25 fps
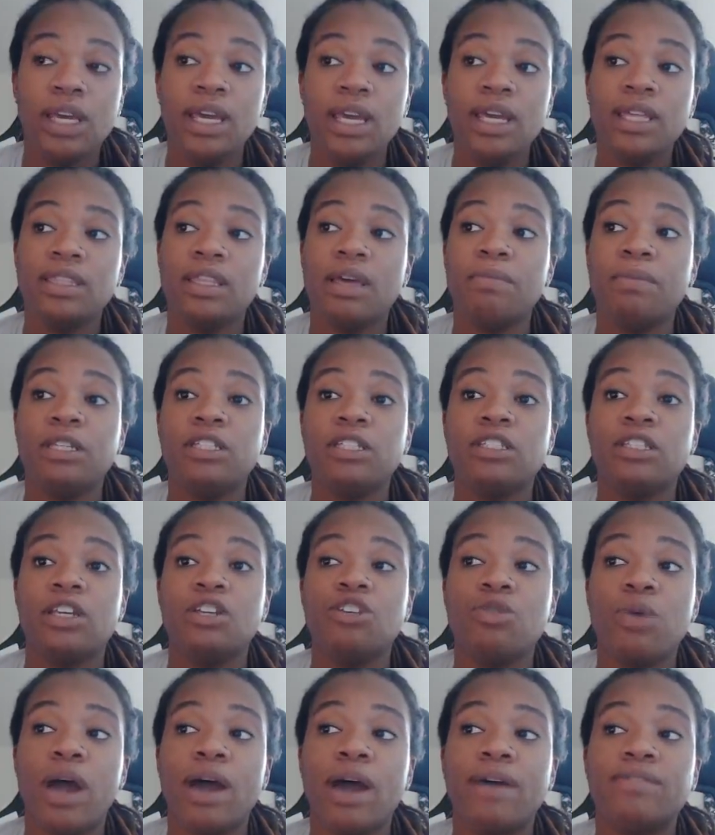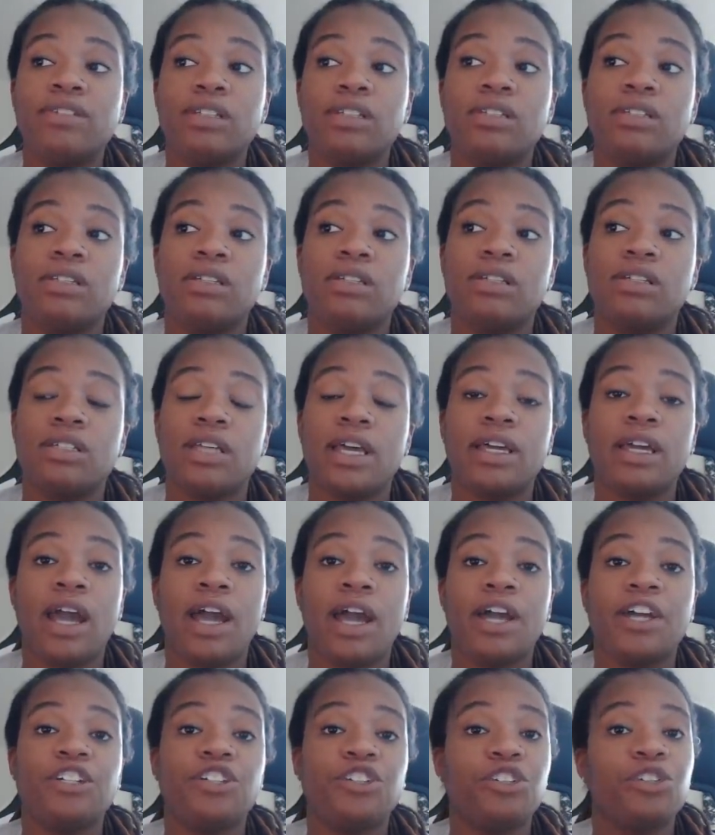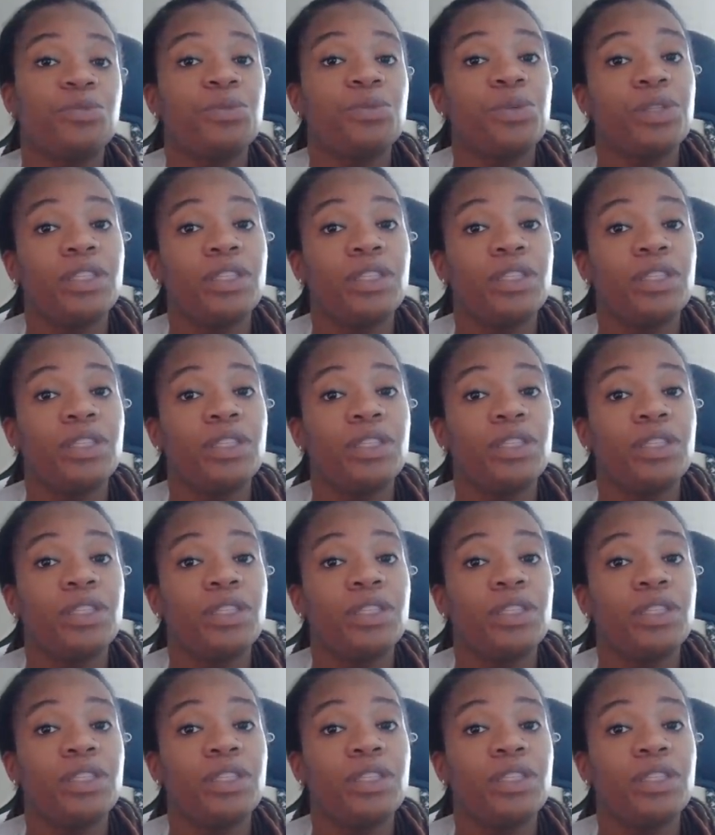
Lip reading: That means that you have to see a psychiatrist